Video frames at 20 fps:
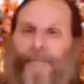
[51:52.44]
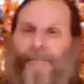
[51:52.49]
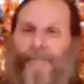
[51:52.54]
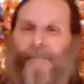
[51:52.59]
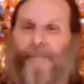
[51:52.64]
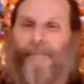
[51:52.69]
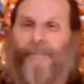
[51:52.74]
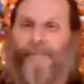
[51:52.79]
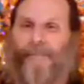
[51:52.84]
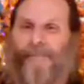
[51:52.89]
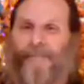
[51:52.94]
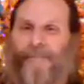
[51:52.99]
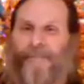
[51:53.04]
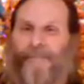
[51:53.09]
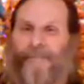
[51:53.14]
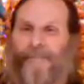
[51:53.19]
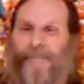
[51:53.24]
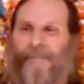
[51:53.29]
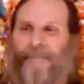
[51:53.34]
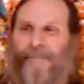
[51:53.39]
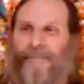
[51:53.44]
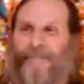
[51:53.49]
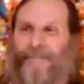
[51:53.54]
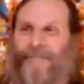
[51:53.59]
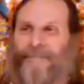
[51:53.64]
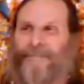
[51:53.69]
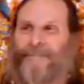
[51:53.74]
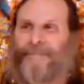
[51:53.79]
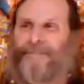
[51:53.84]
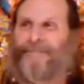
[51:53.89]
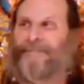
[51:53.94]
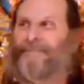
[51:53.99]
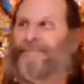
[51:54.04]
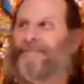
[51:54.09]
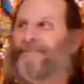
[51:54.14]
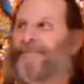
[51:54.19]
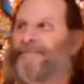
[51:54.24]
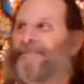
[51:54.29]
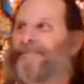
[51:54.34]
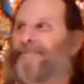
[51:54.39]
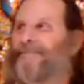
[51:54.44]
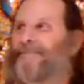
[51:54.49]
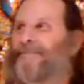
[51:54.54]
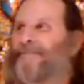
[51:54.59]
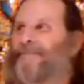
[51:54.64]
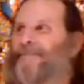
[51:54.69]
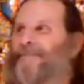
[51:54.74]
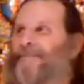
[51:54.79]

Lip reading: there a choice from